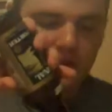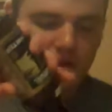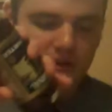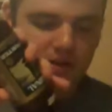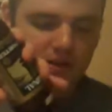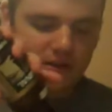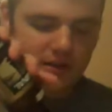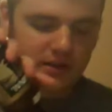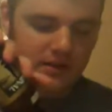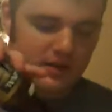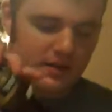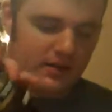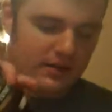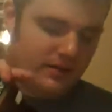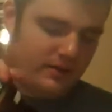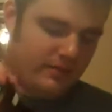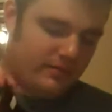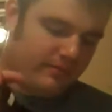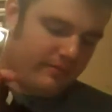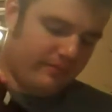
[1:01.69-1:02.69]

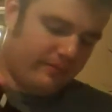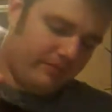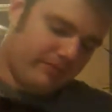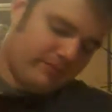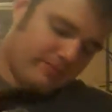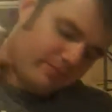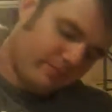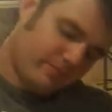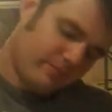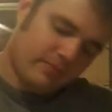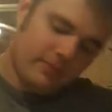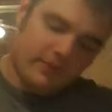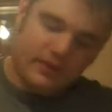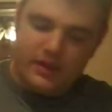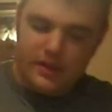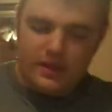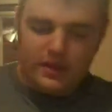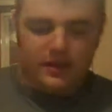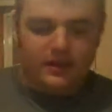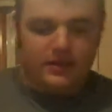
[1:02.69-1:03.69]
The
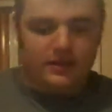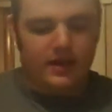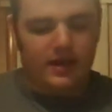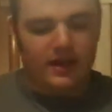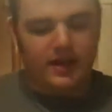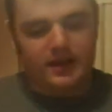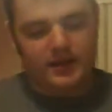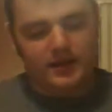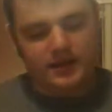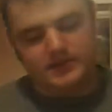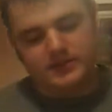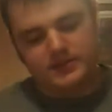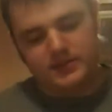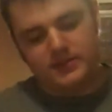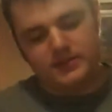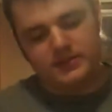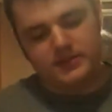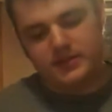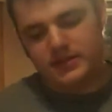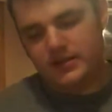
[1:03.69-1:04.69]
head, as you
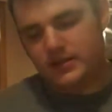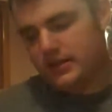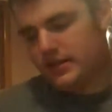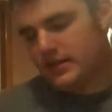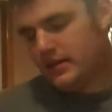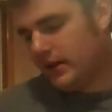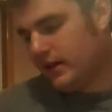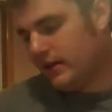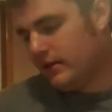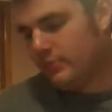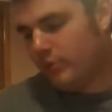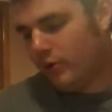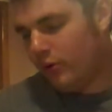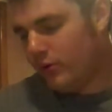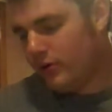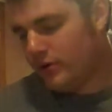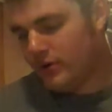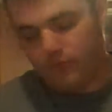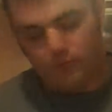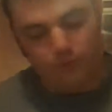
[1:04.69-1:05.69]
can see, I
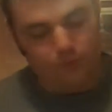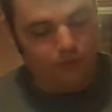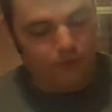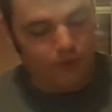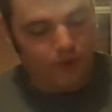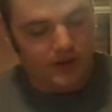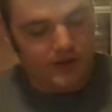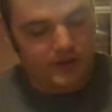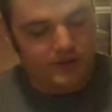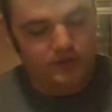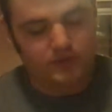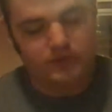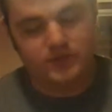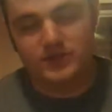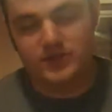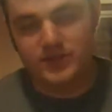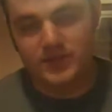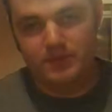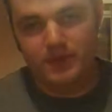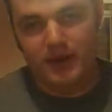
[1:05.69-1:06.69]
poured it way too
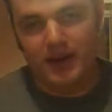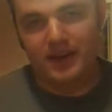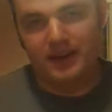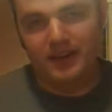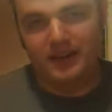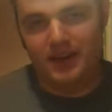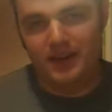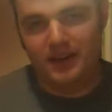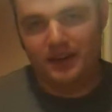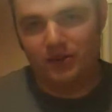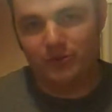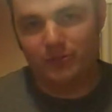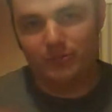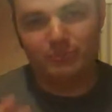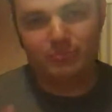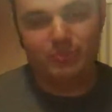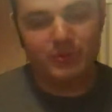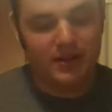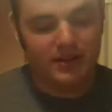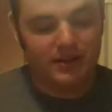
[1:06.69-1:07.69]
steep at an angle,
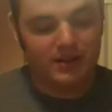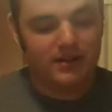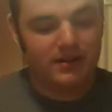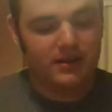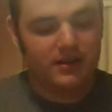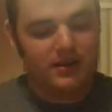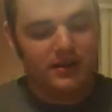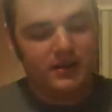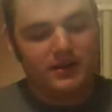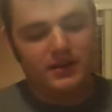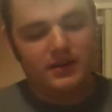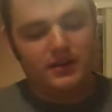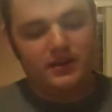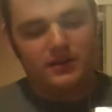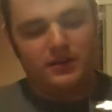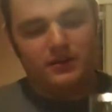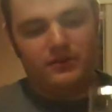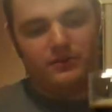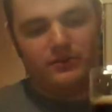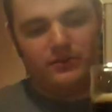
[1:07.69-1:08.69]
but
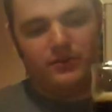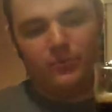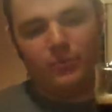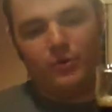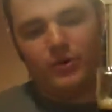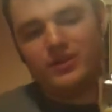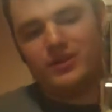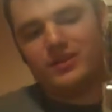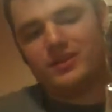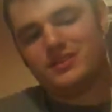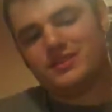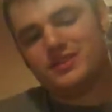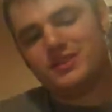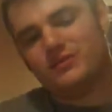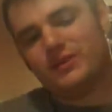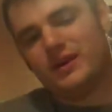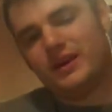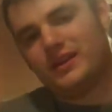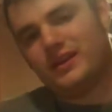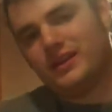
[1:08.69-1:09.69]
from what you can see
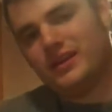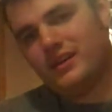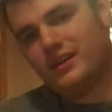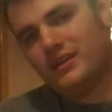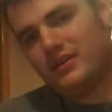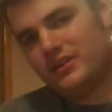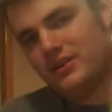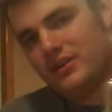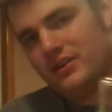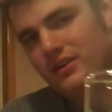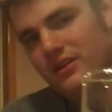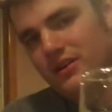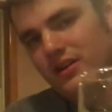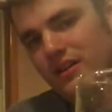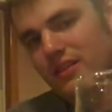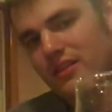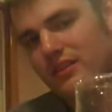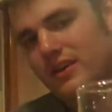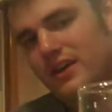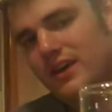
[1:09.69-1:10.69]
right here,
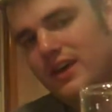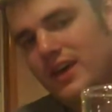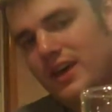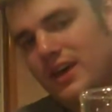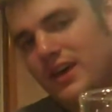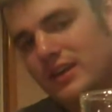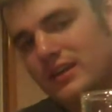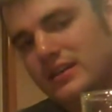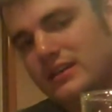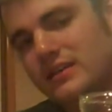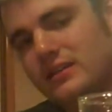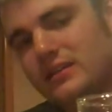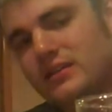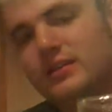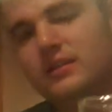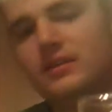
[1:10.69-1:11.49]
the head,